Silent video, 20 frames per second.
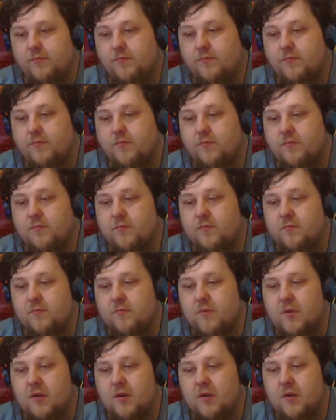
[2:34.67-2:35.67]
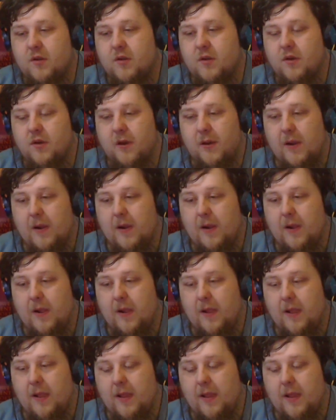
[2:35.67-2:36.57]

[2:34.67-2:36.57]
(no one is talking)